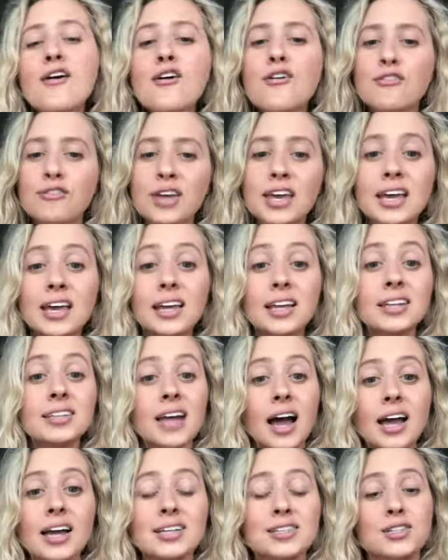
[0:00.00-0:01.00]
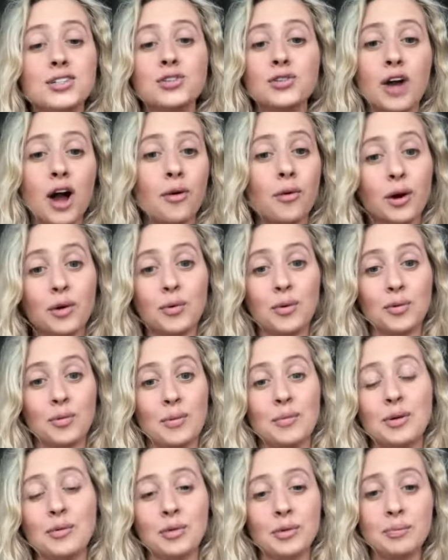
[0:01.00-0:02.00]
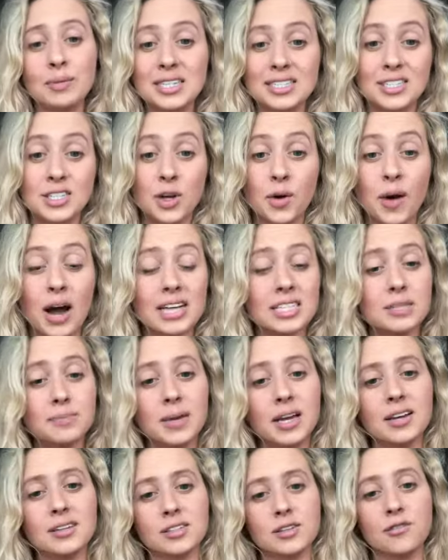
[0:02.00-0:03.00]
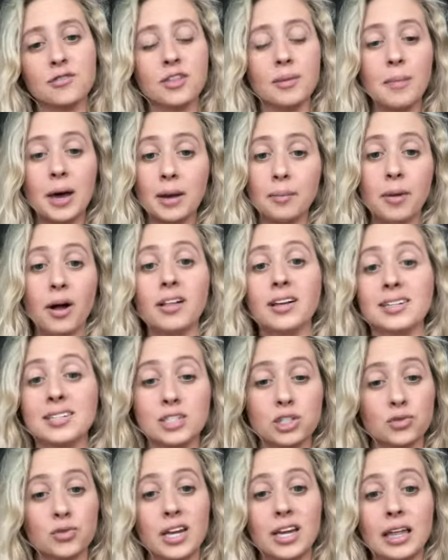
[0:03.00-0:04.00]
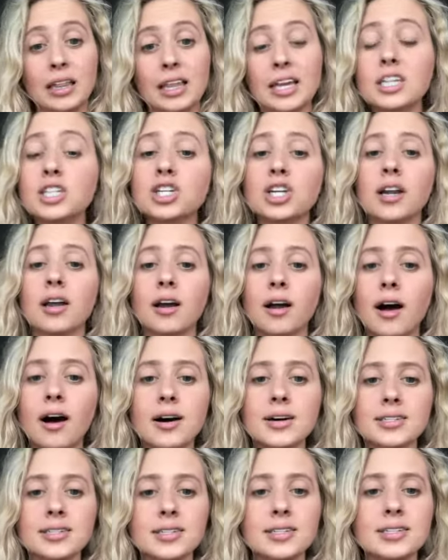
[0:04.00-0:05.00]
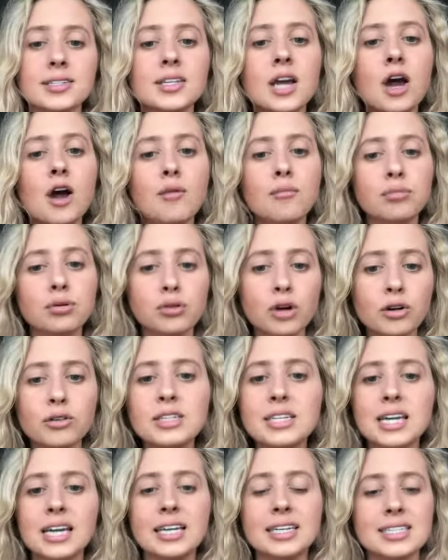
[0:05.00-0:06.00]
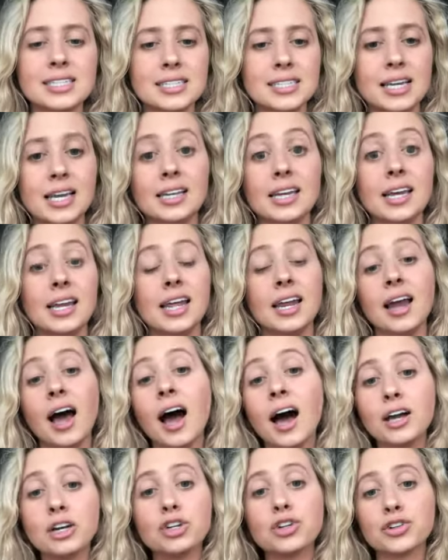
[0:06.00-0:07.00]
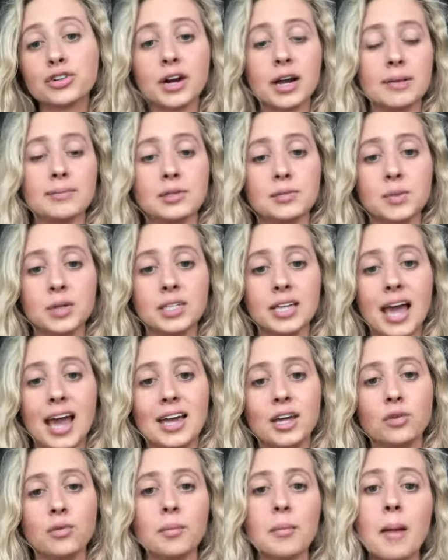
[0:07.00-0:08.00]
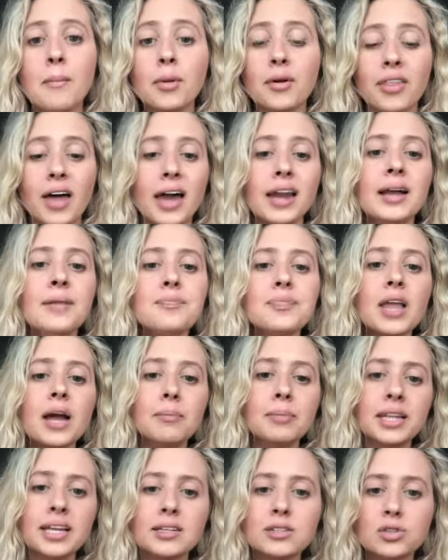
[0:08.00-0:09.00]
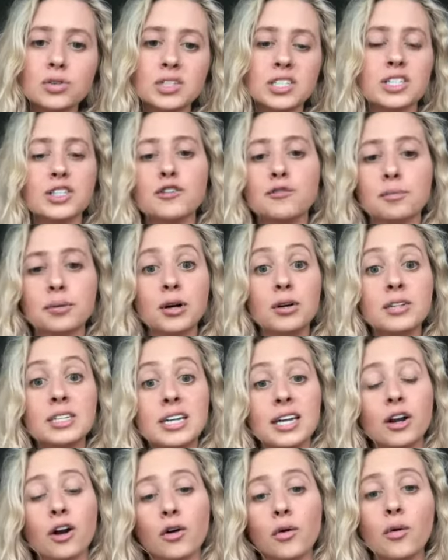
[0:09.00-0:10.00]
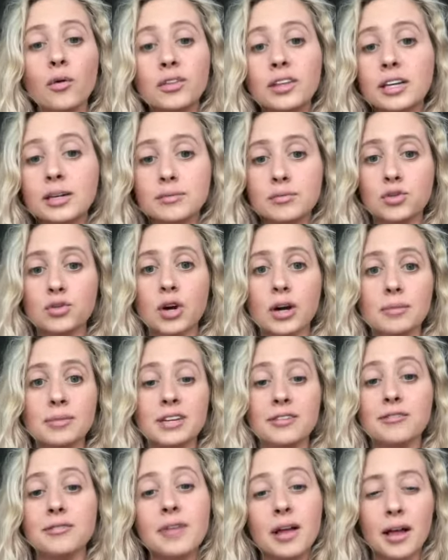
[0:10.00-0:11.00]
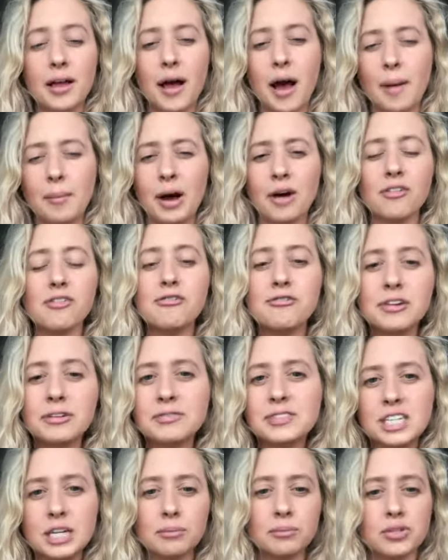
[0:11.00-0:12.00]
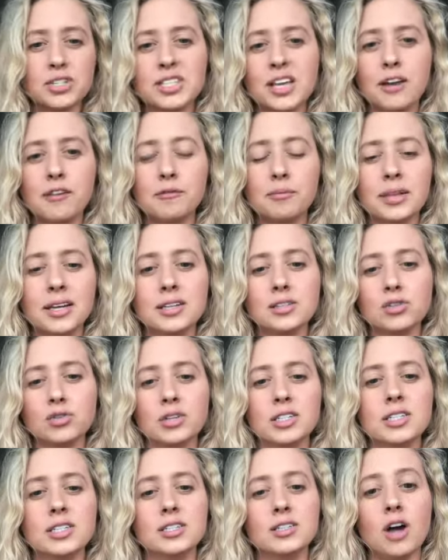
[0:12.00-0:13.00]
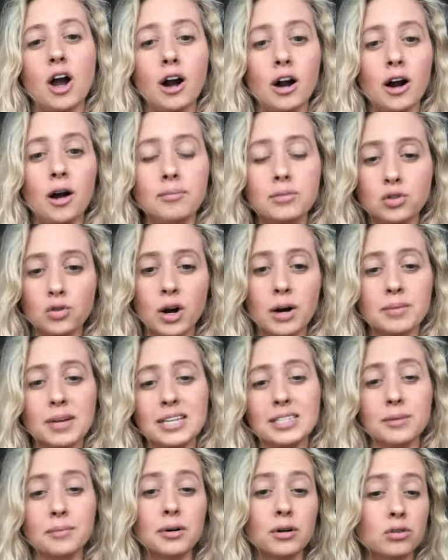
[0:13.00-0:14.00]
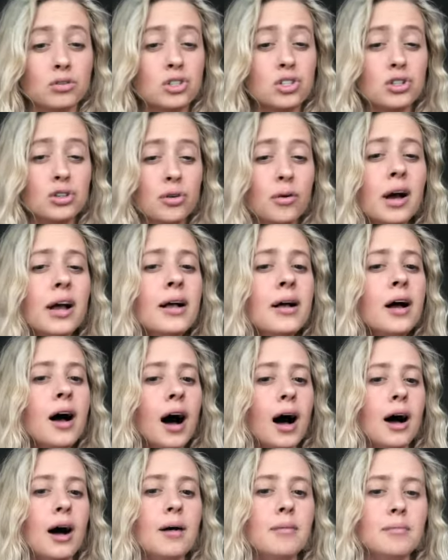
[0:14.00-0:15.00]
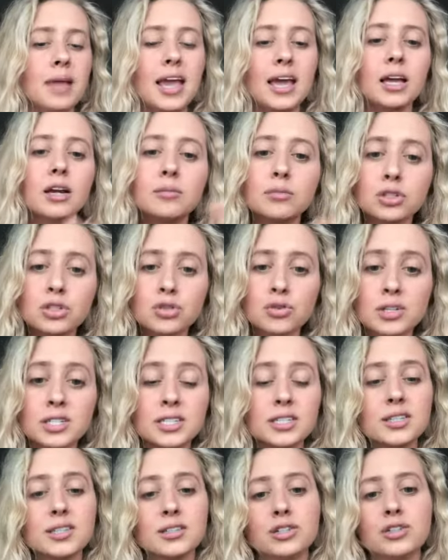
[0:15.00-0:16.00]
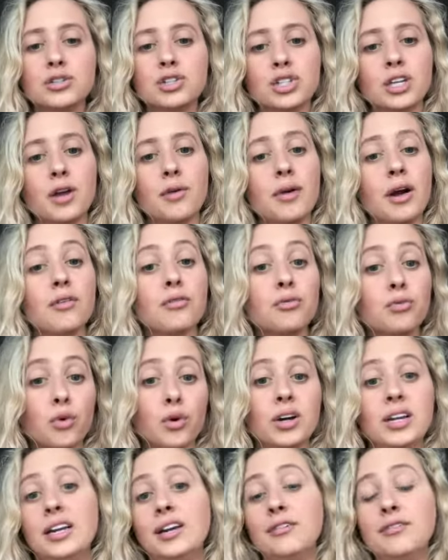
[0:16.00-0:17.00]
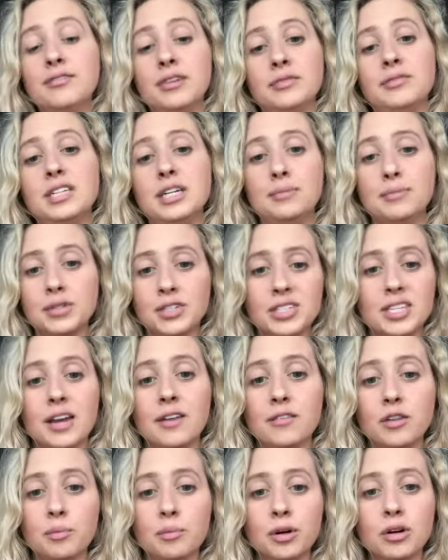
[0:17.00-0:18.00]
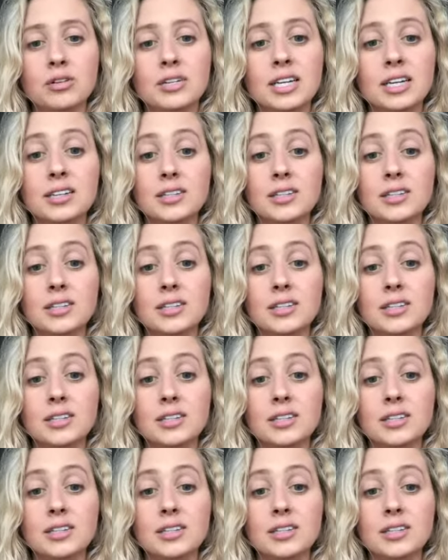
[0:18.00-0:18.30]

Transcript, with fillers: vegan diets do not work with women with PCOS because of the metabolic dysregulation it causes. Protein is needed in 100 grams per day, and remember that plant sources of protein are only absorbed in uh, about 15% of plant sources are absorbed, as opposed to um, animal sources, usually around 40 to 50% of the protein